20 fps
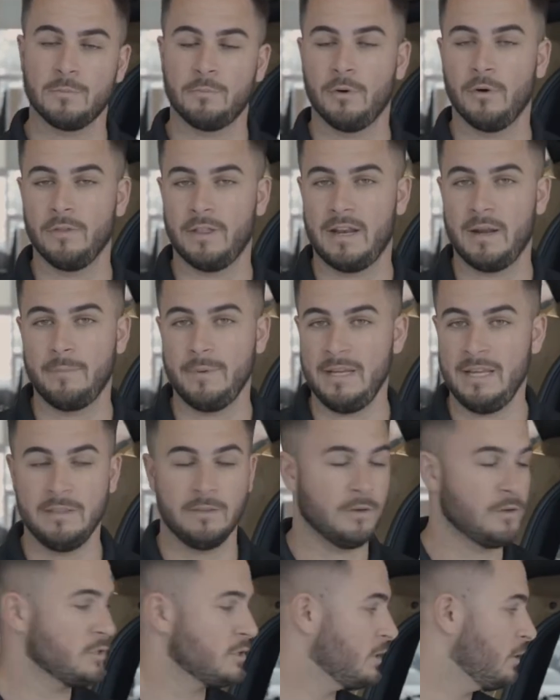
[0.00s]
to pull it up
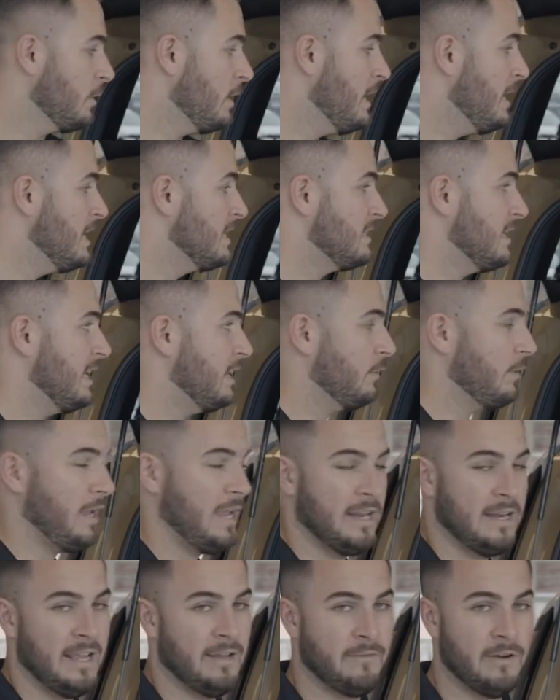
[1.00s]
either. So say you're
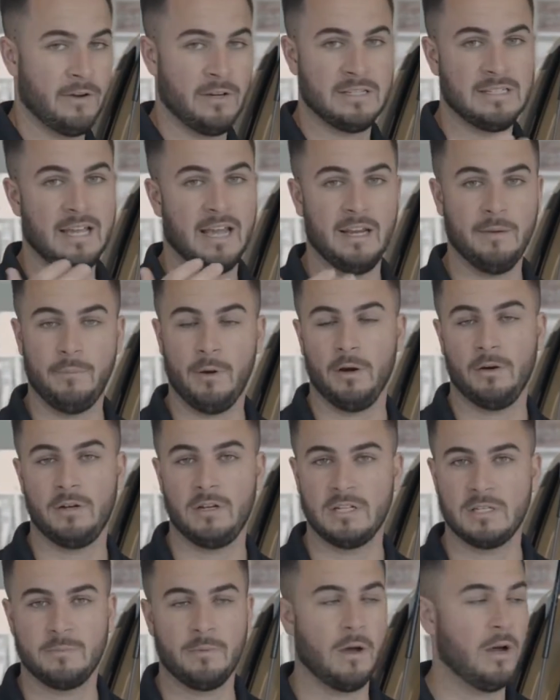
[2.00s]
in a very tight
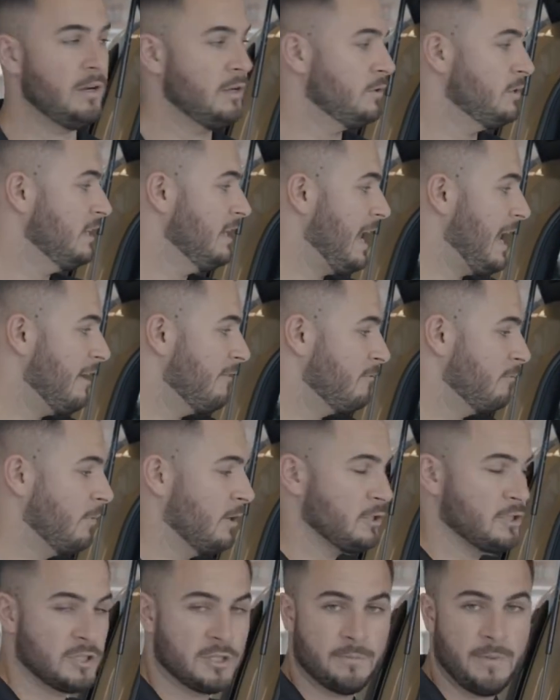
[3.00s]
parking spot, you didn't have
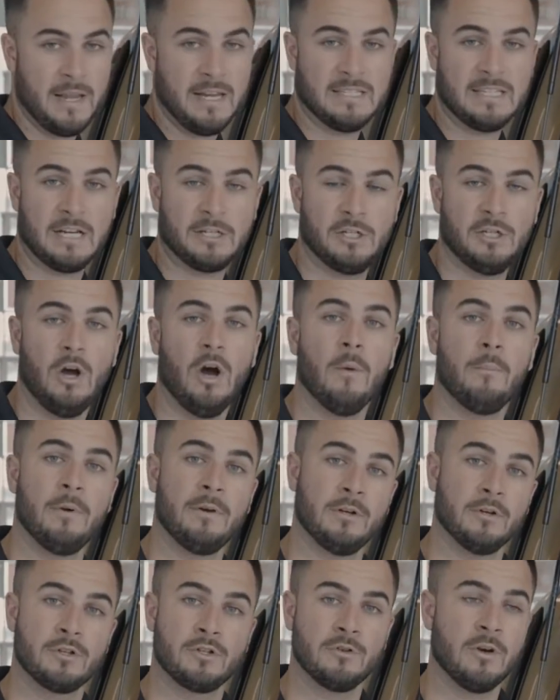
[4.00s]
much space to actually
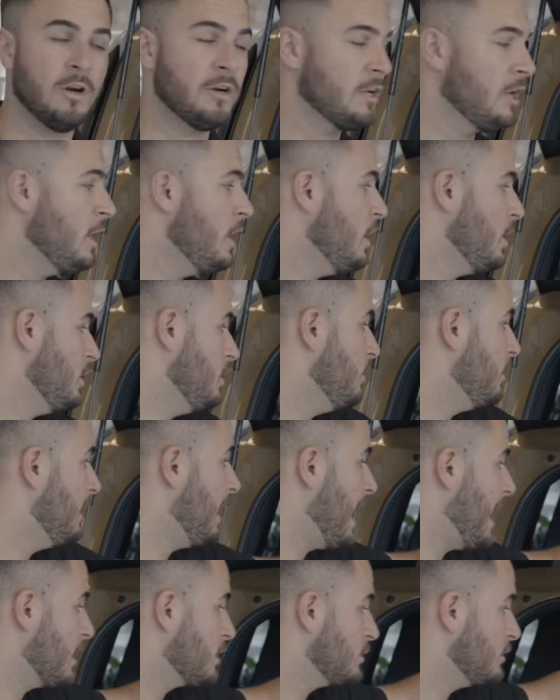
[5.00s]
open your trunk, you
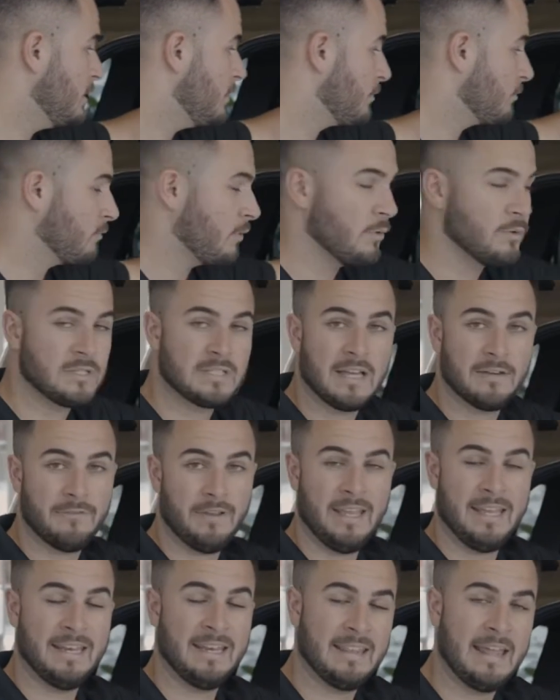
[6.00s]
can actually throw
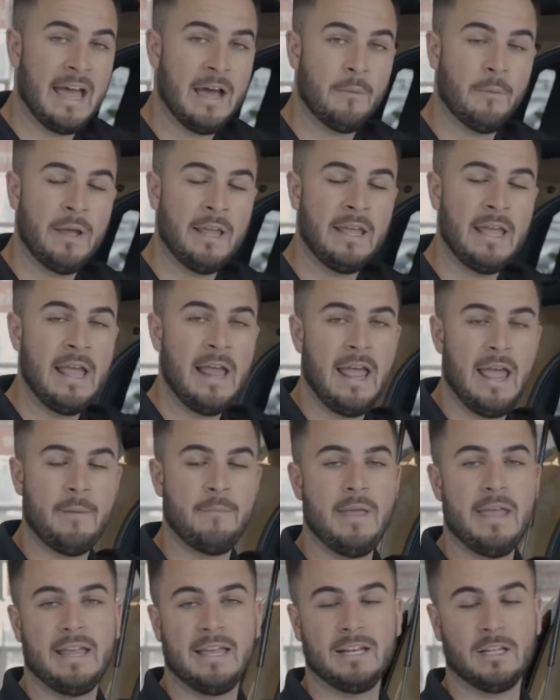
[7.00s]
stuff in that way
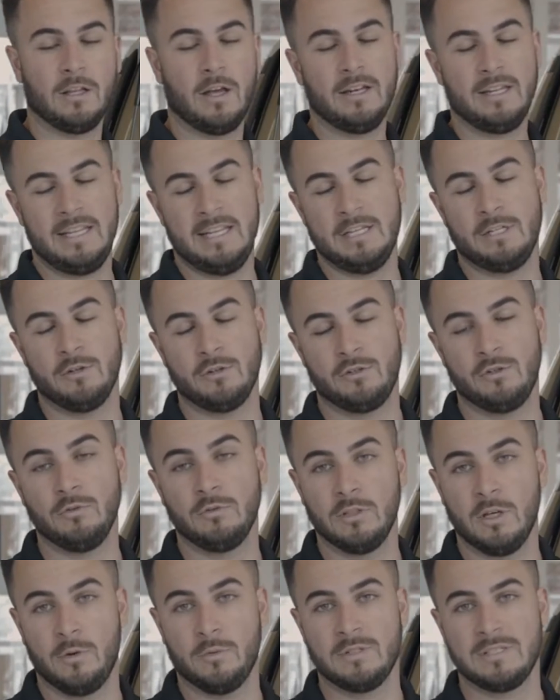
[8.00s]
and make it a lot easier
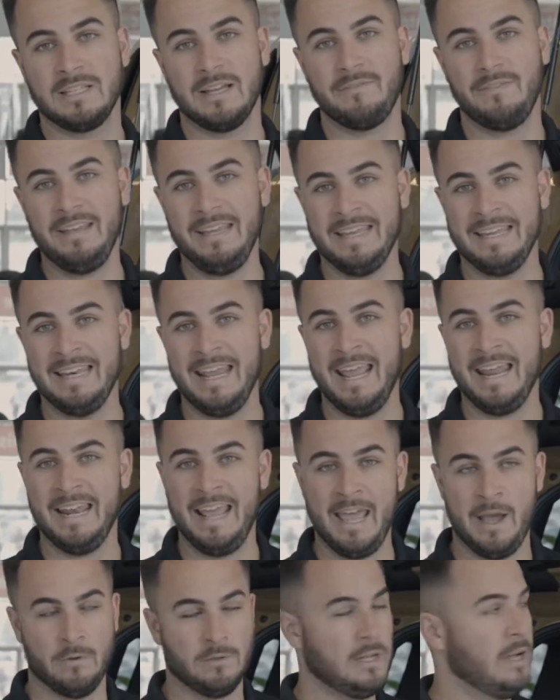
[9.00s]
to load stuff in
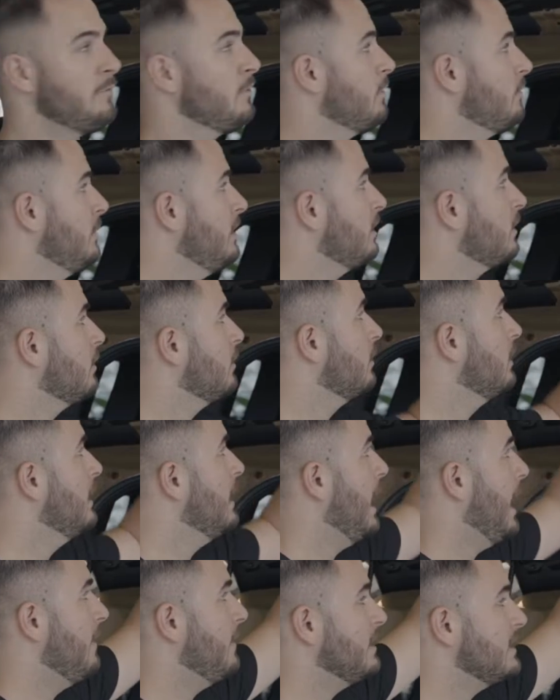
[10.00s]
and out of your vehicle.
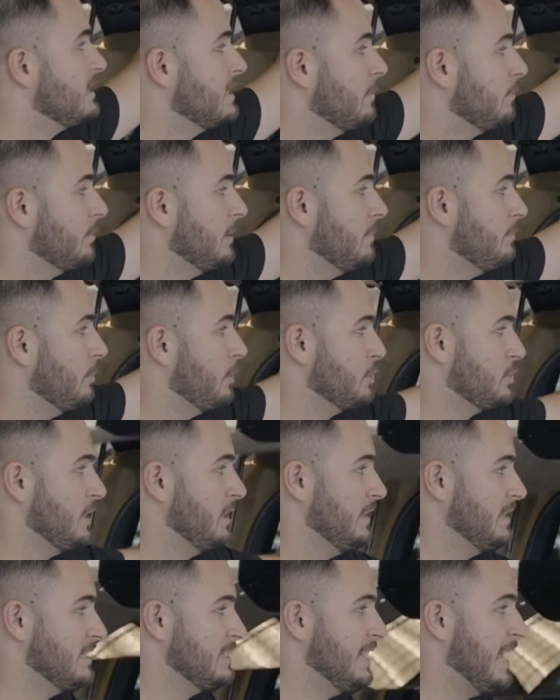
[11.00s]
And then simply
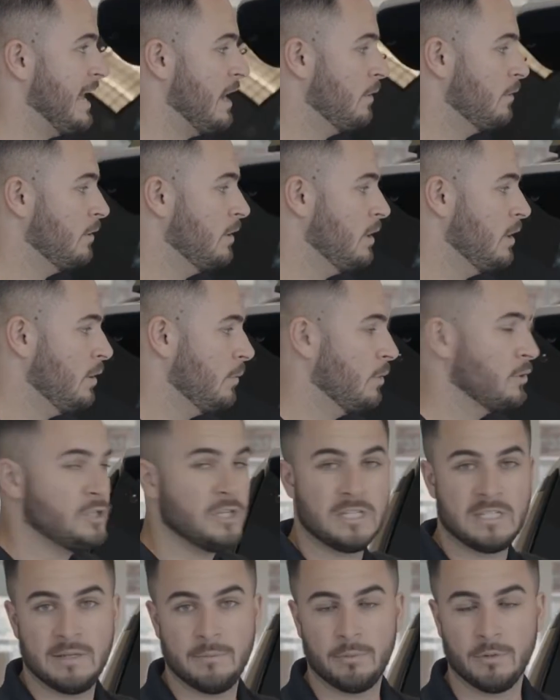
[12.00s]
pushing this down,
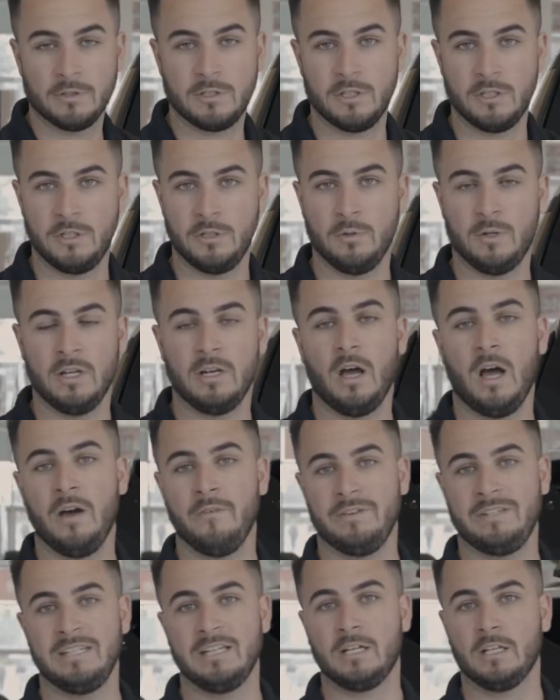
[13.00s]
which is simple to do, can
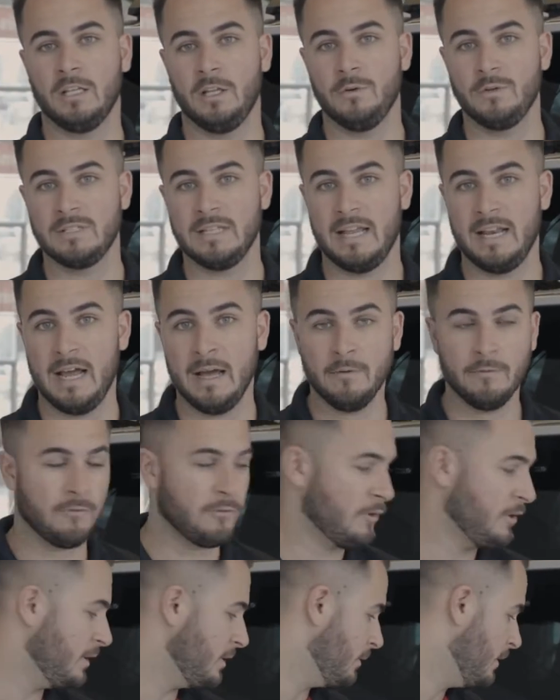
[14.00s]
obviously close that up
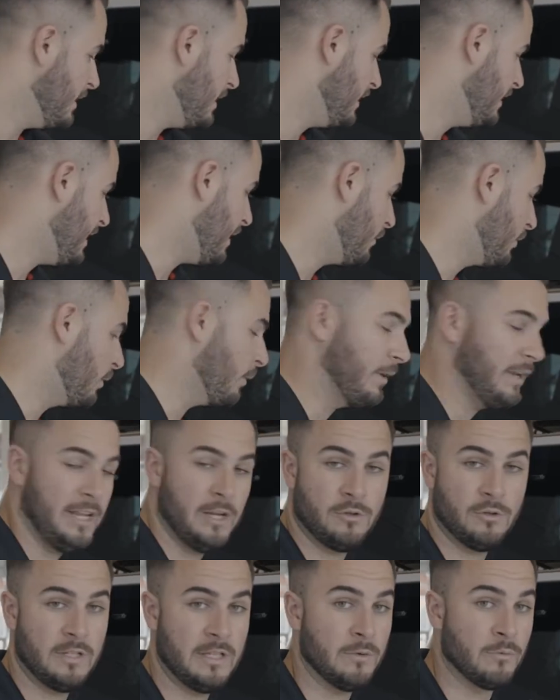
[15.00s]
for you. Now, going
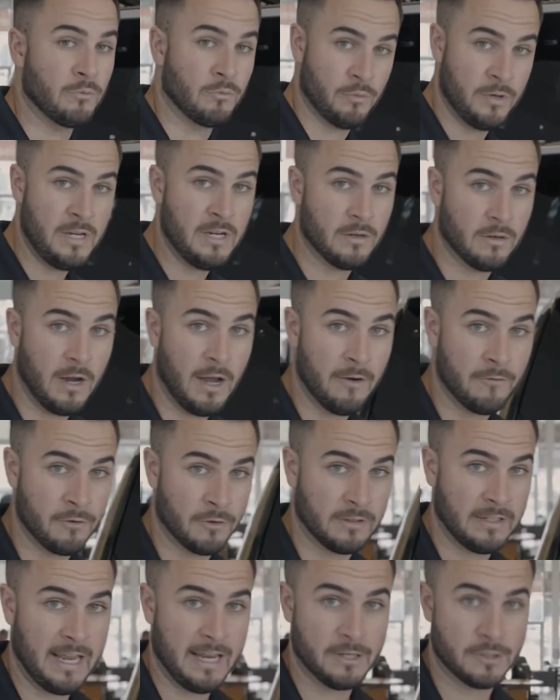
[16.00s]
into the rear of
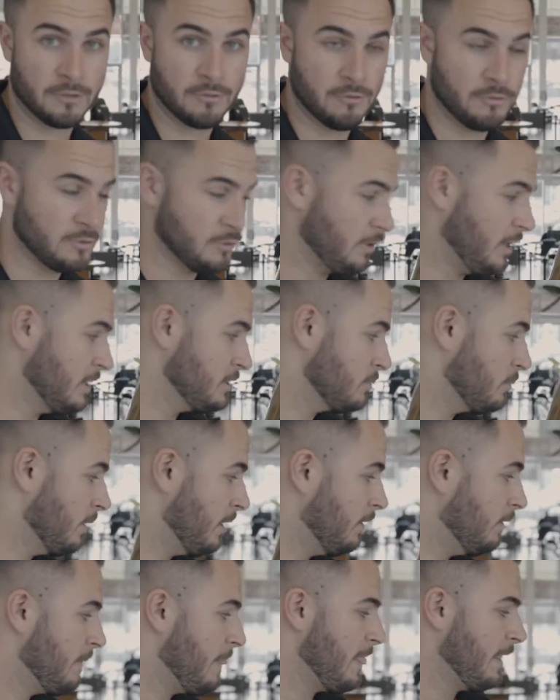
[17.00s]
your Land Cruiser as
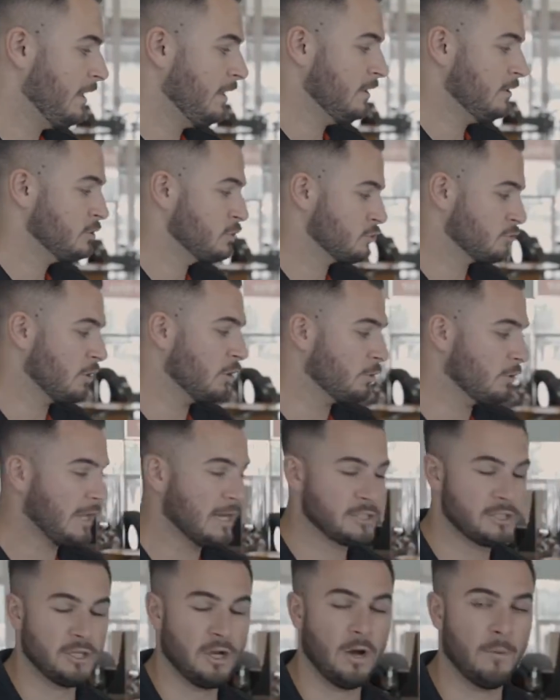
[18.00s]
well, trunk will
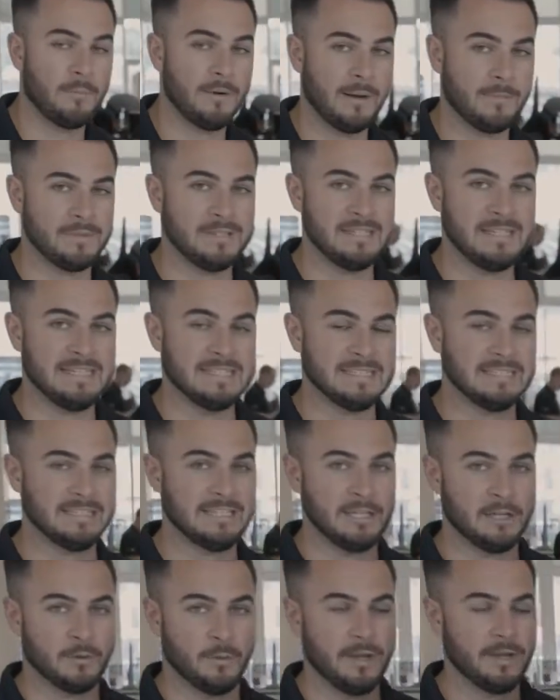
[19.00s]
actually open up
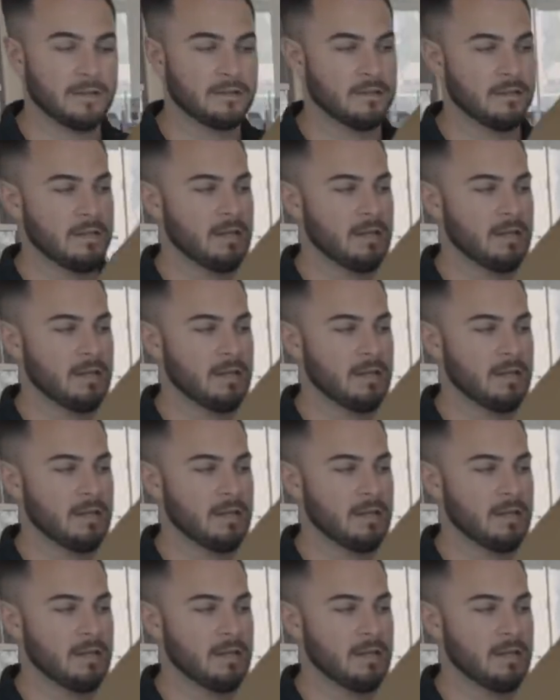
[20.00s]
decently quick.